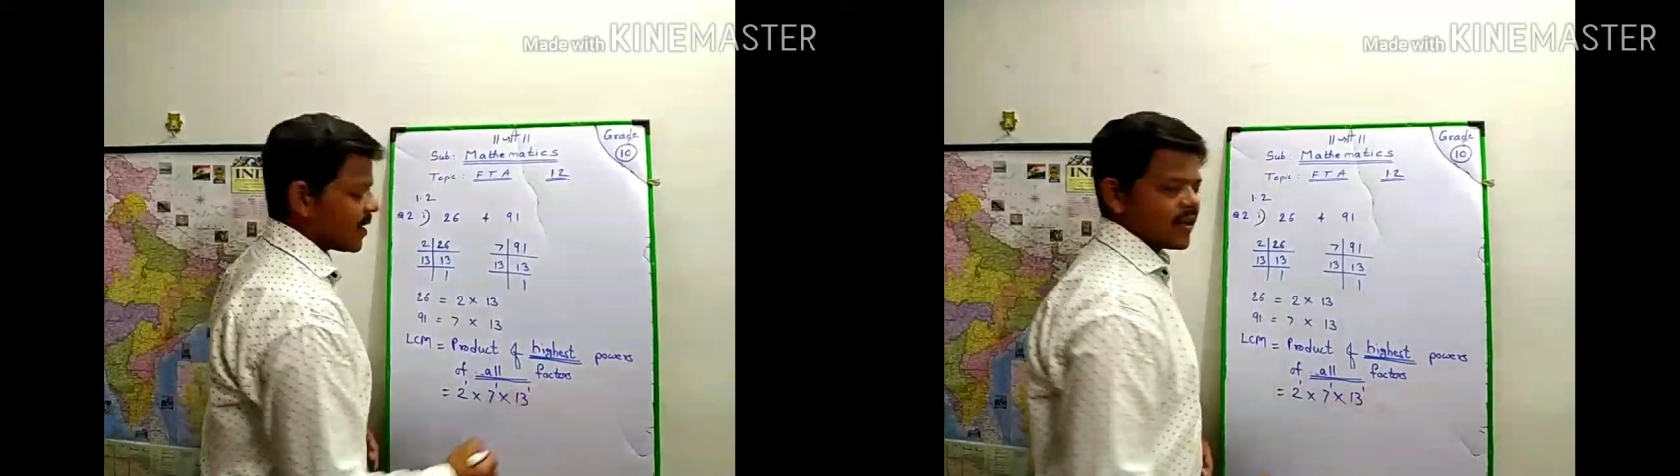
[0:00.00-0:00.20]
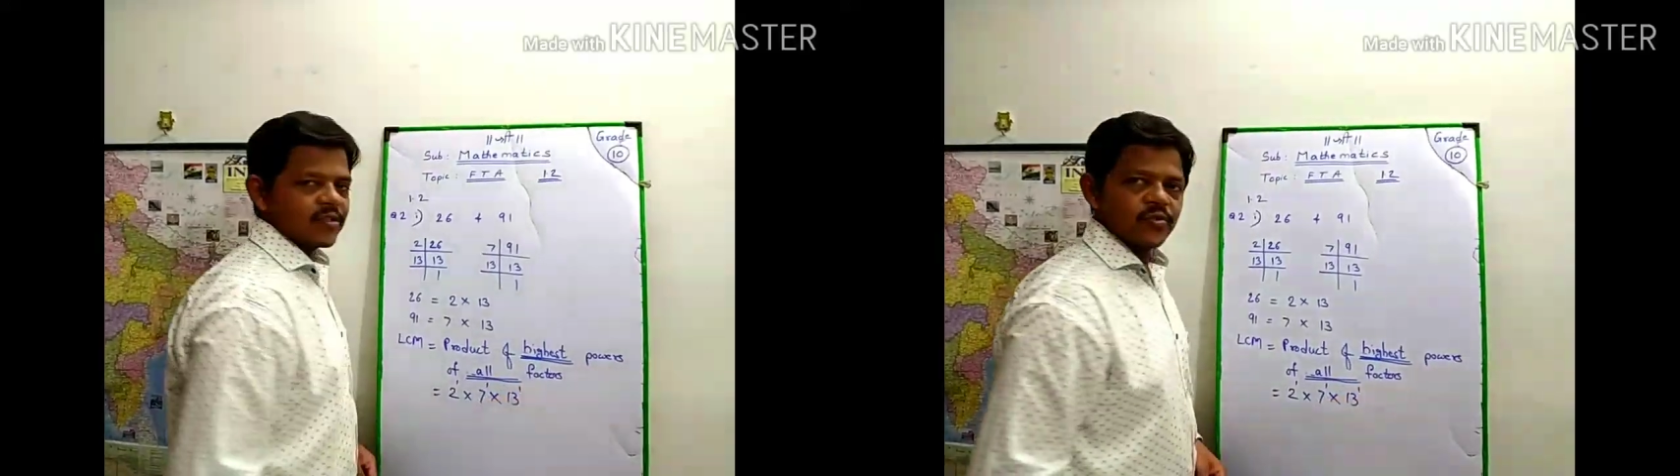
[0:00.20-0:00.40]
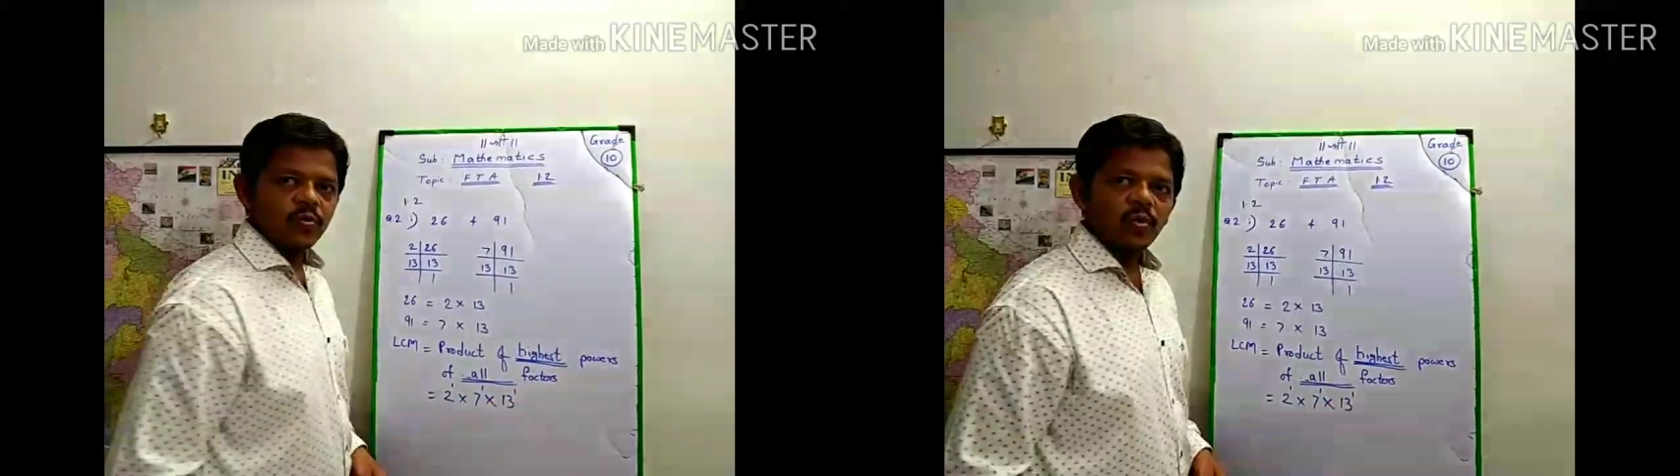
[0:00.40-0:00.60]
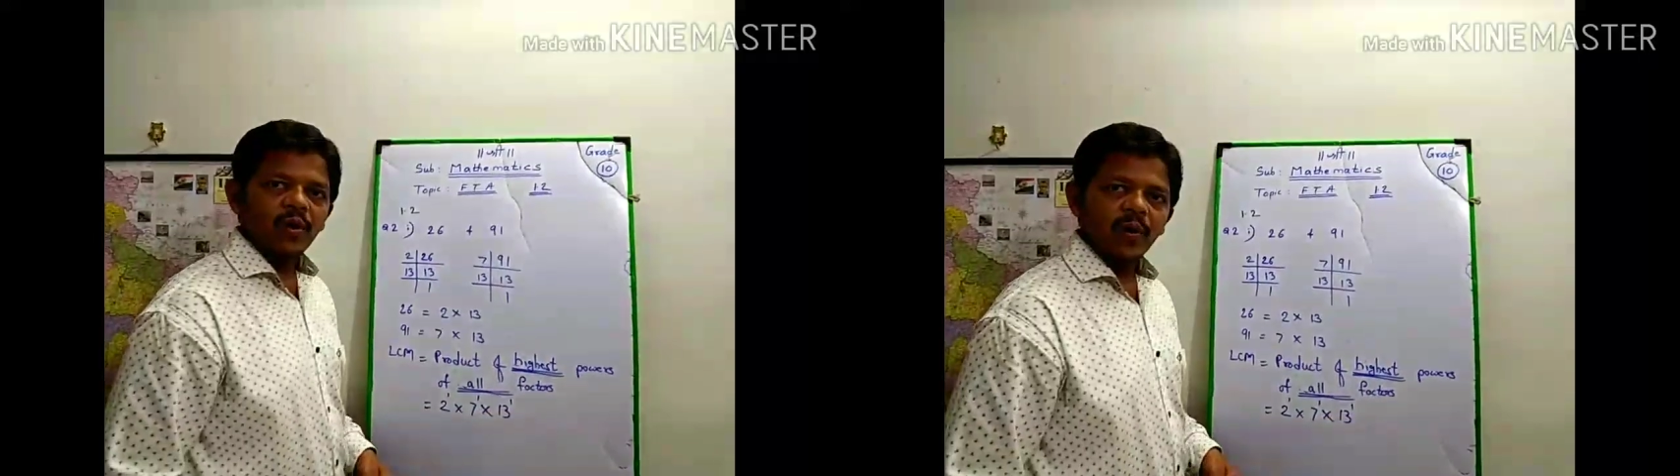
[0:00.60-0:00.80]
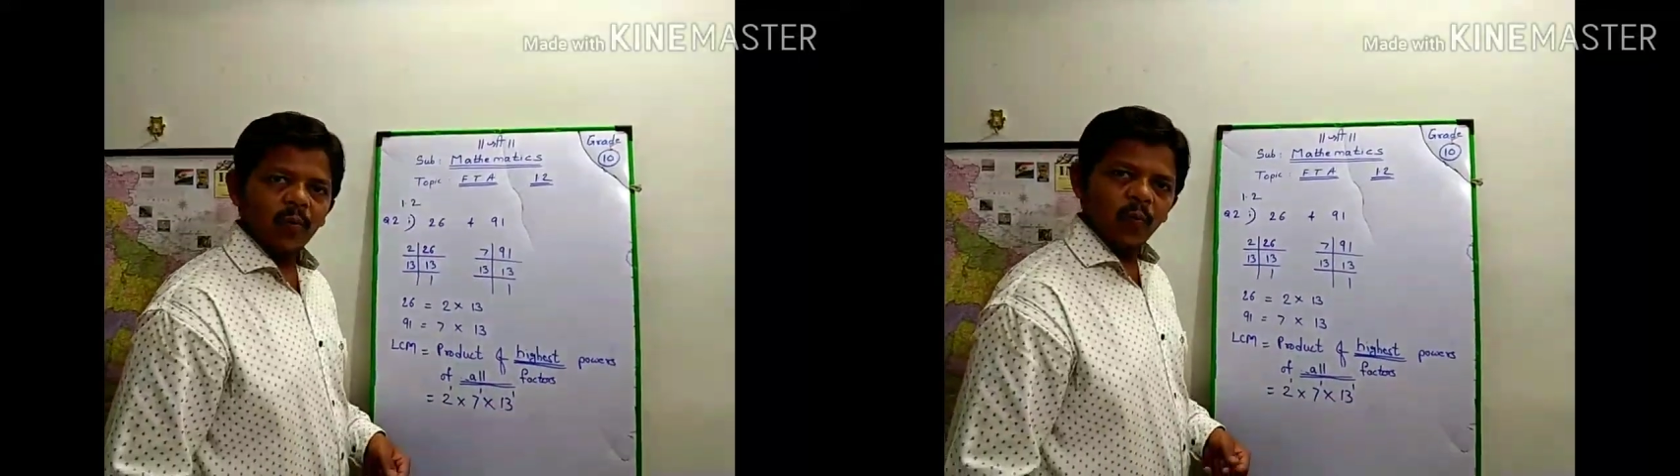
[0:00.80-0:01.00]
raised to
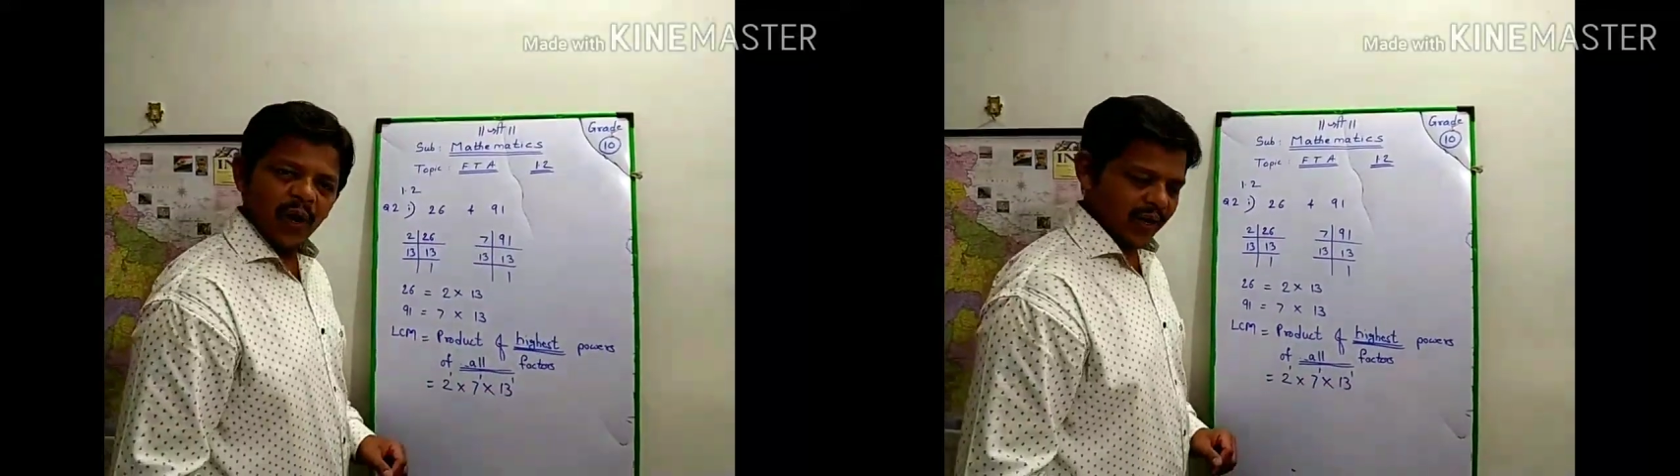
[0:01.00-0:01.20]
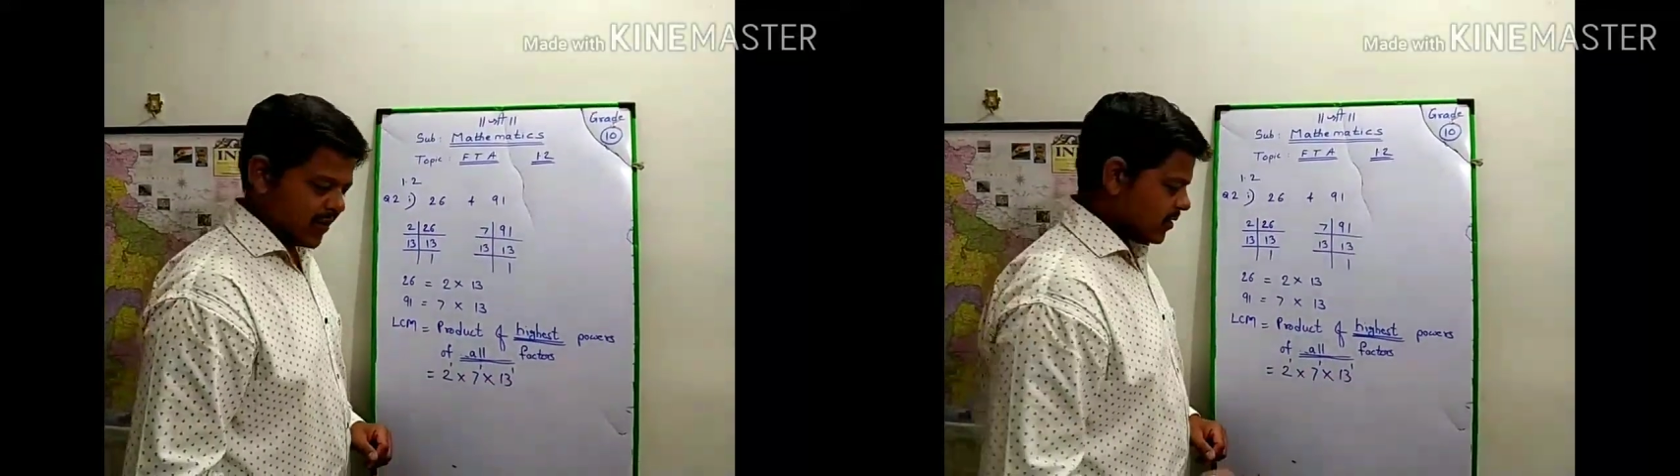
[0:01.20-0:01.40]
1.